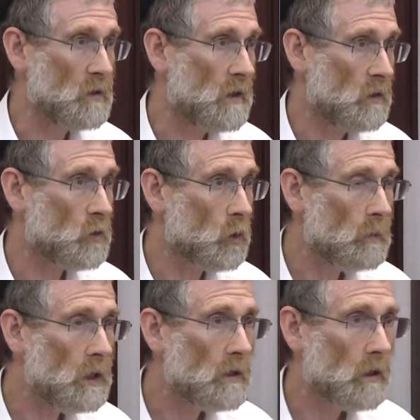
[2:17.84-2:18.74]
that took
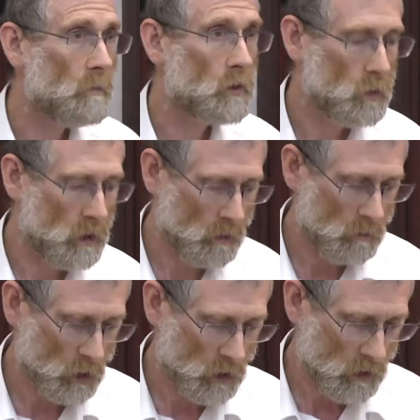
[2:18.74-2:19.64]
place between the
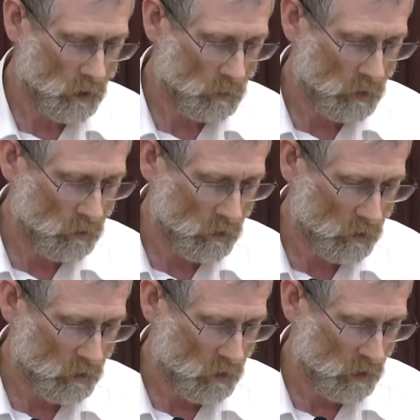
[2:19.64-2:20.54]
Mishnaic
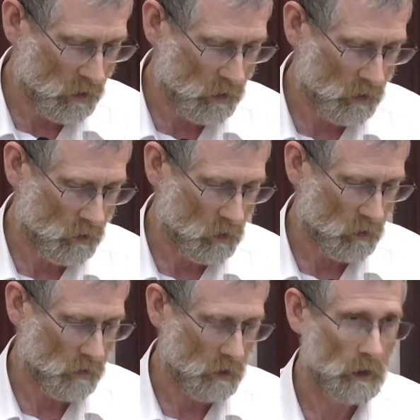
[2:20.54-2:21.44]
period and
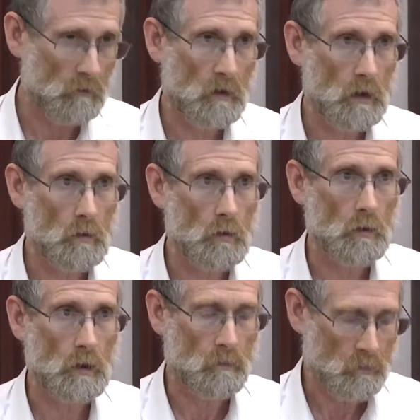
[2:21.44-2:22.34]
the 9th
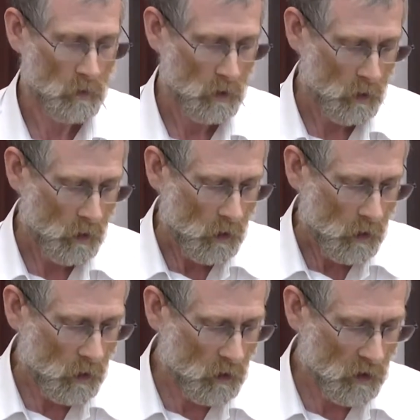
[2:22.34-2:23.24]
century.
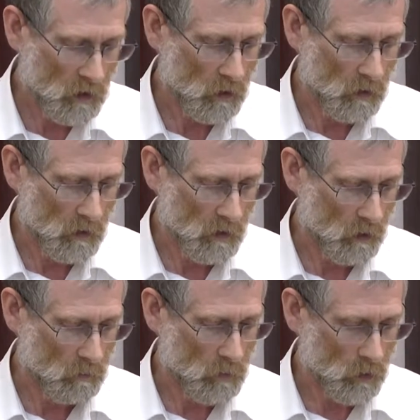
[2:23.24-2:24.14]
Earlier
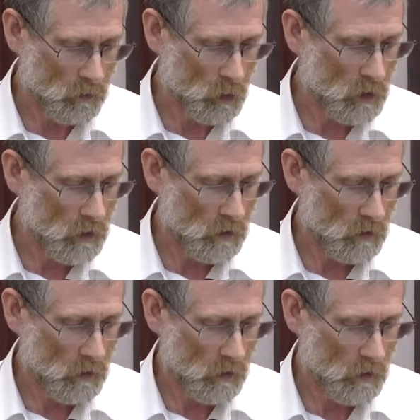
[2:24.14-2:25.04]
scholars,
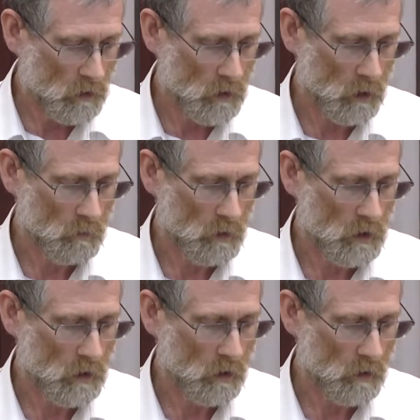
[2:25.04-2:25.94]
Bornstein and in
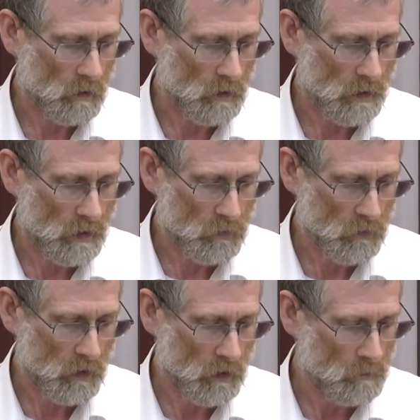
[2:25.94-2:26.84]
particular
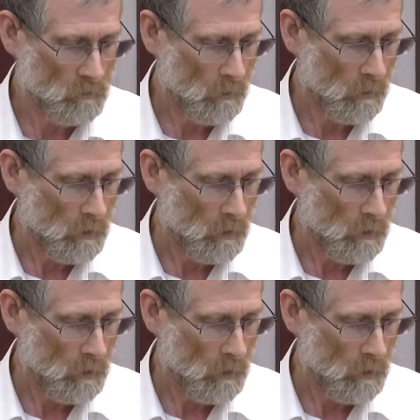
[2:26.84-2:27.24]
Yaffe,